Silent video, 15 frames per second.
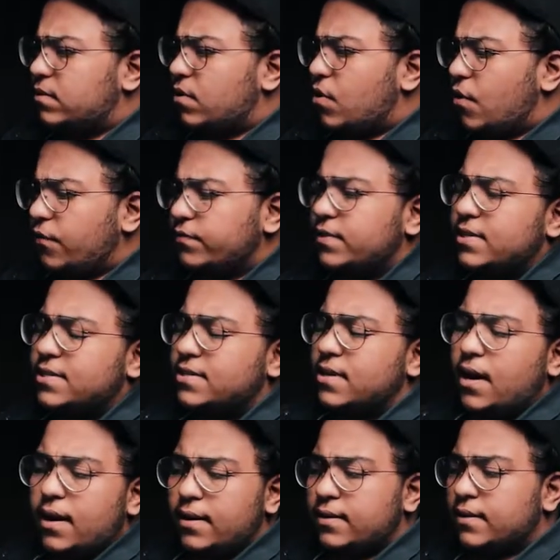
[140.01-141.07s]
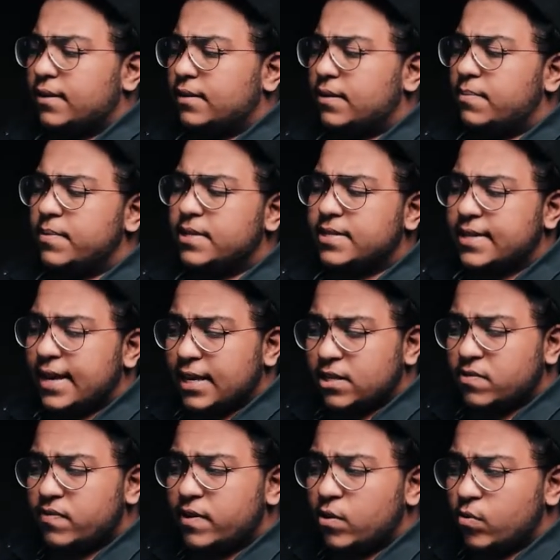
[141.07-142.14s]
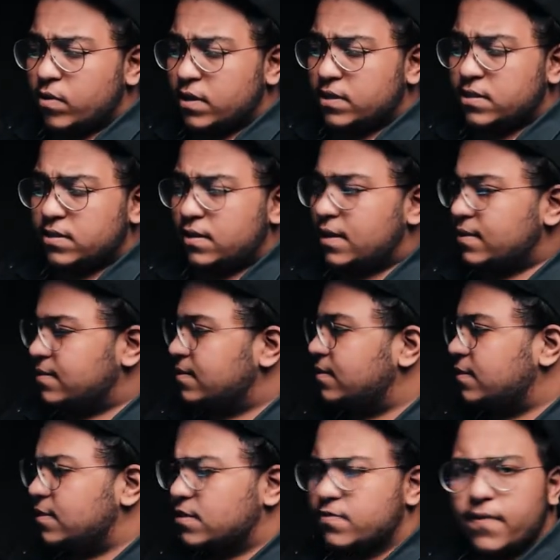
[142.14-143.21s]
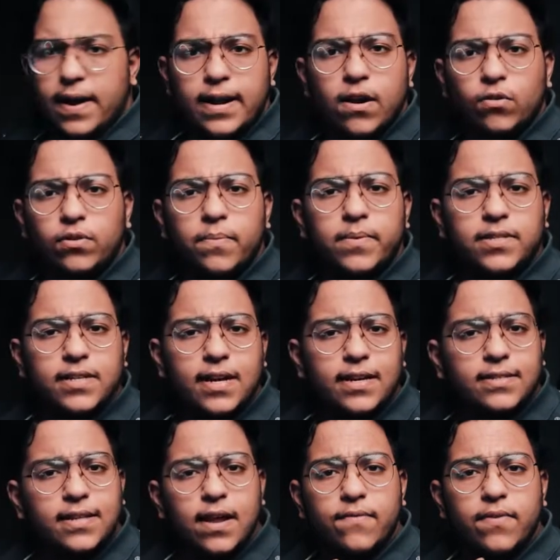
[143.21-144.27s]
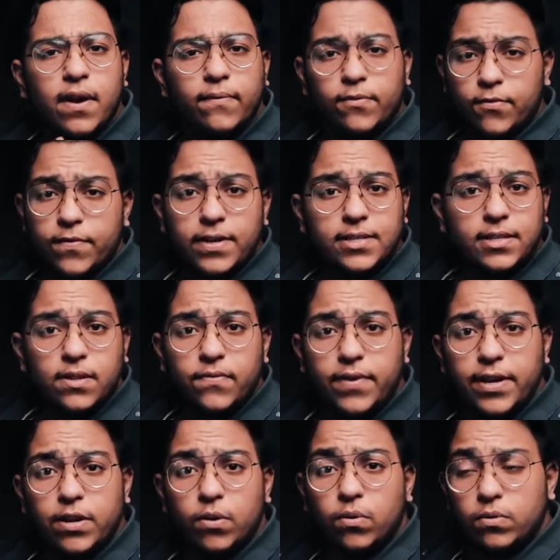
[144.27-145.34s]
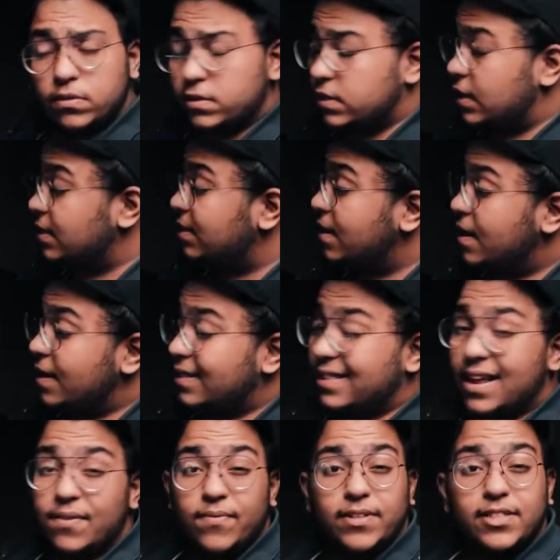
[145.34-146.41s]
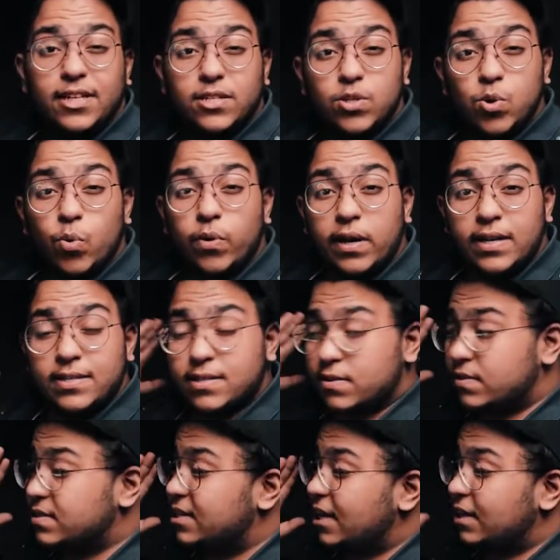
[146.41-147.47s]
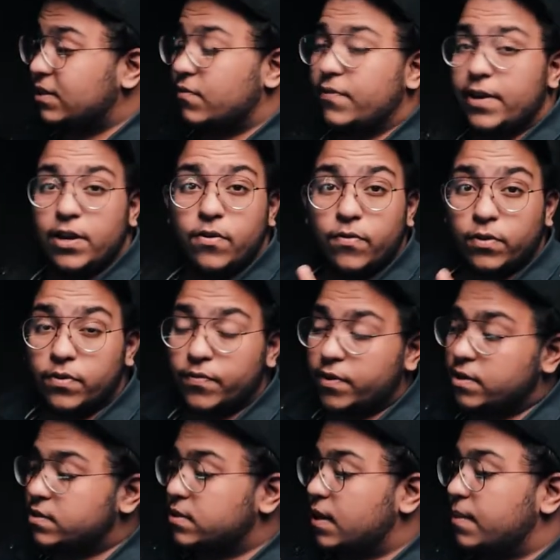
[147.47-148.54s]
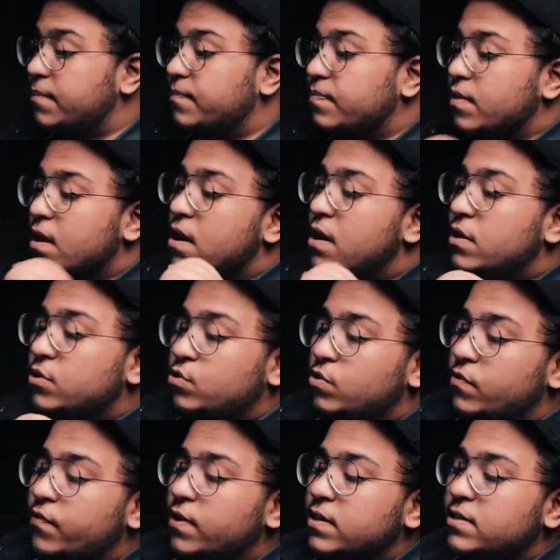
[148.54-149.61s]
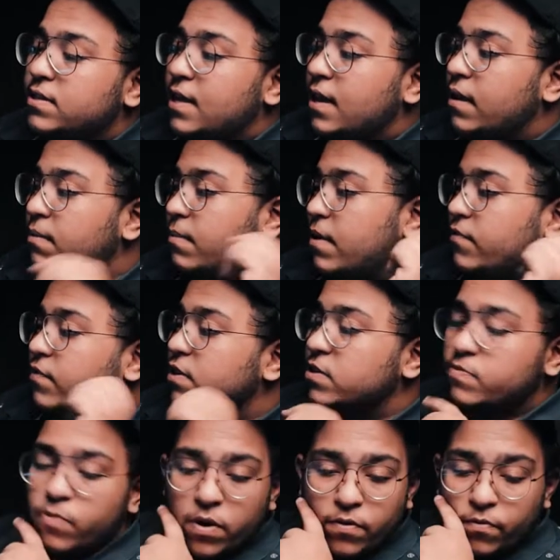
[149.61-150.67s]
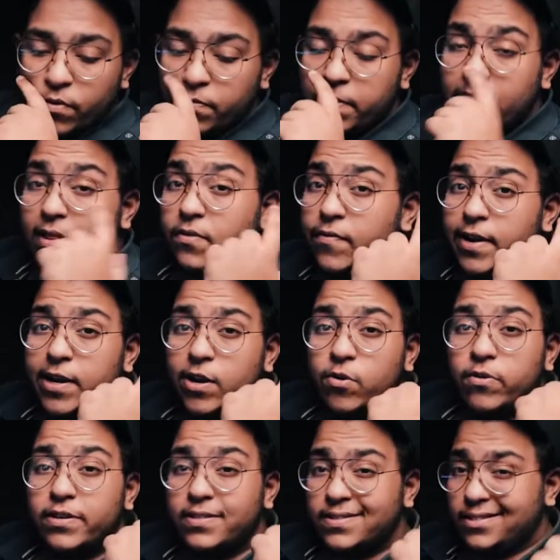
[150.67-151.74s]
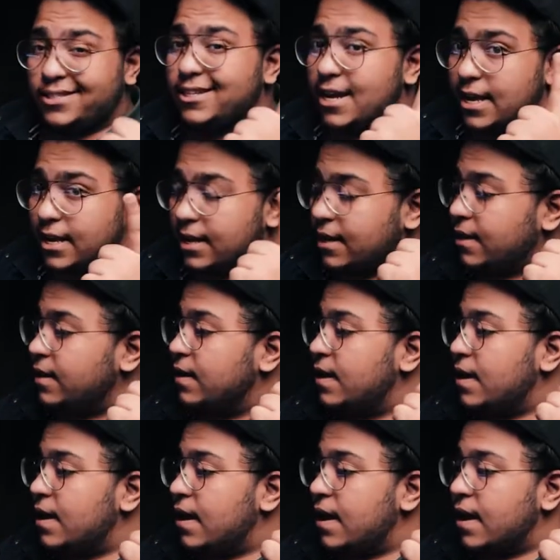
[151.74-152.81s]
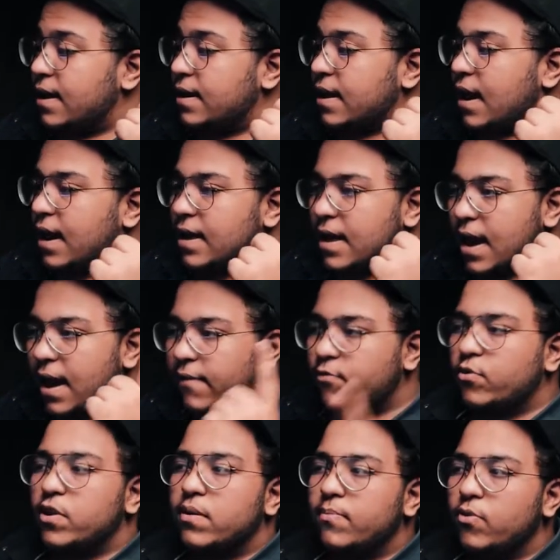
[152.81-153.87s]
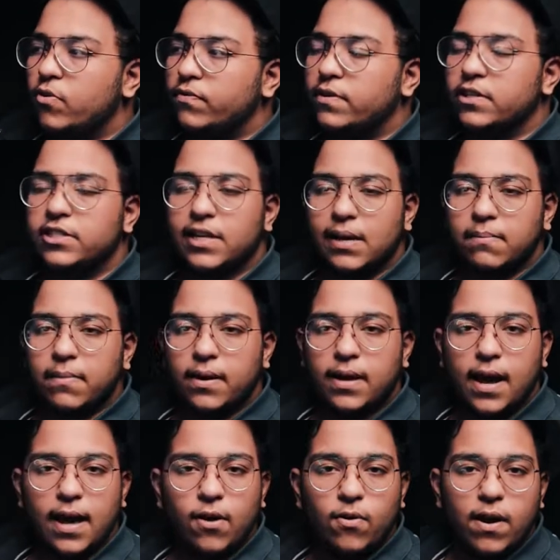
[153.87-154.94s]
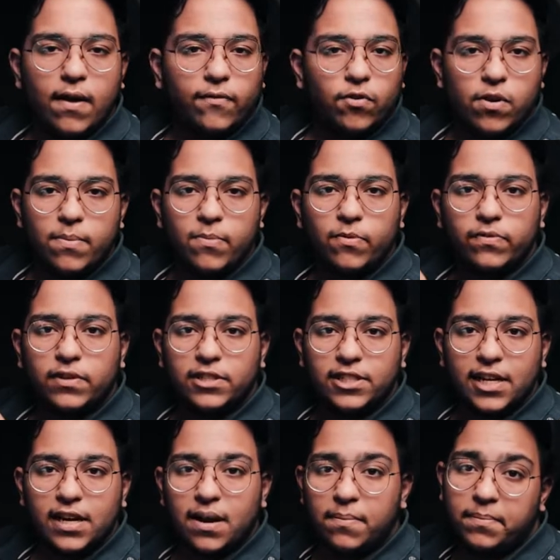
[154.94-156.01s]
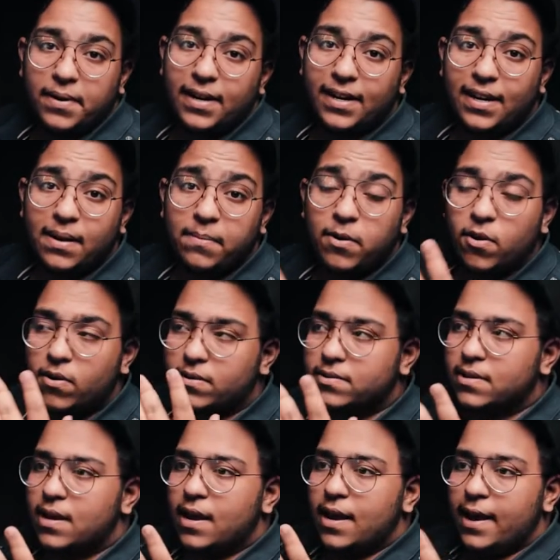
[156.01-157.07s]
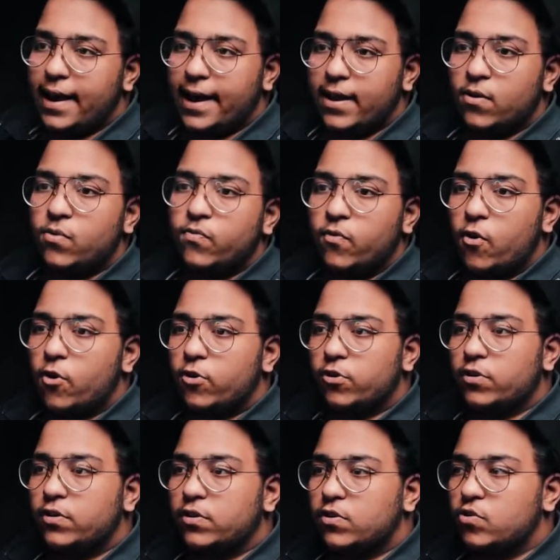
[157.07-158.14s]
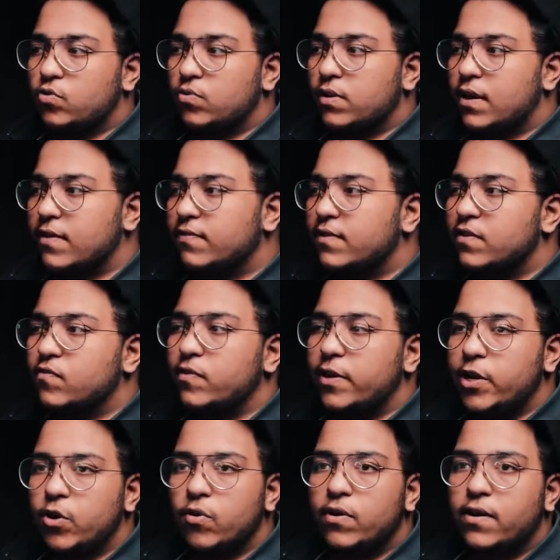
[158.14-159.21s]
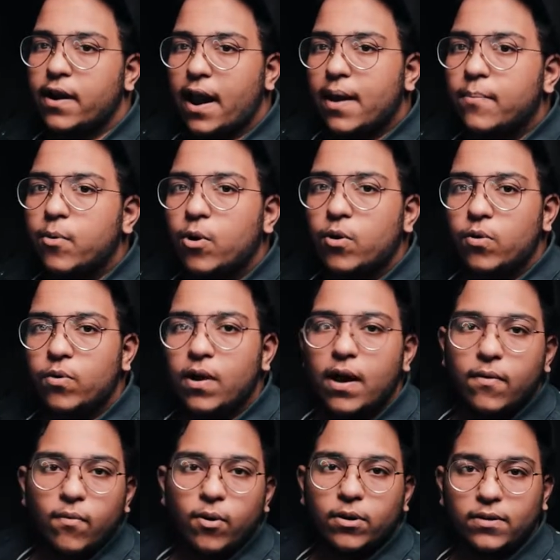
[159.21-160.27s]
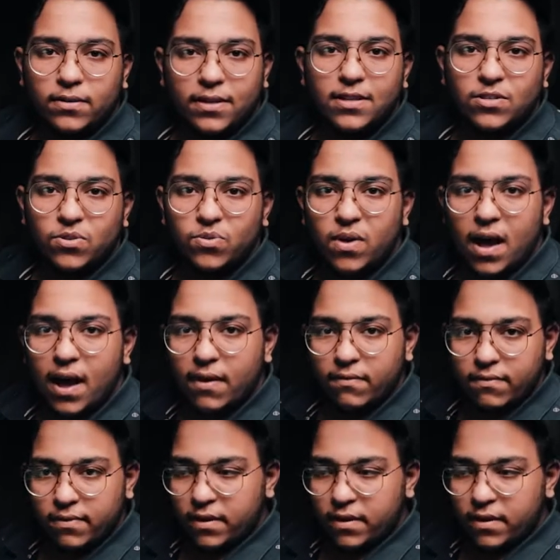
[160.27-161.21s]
of the start, the mistakes we notice, let's just find out the mistakes that we have to fix in the video, that we just notice seeing the video for the first time. So the first thing, my first point would be the video is shaky, and I have to remove the shake, but I don't have to remove the shake completely because I don't want to give this video a tripod look. I want this to have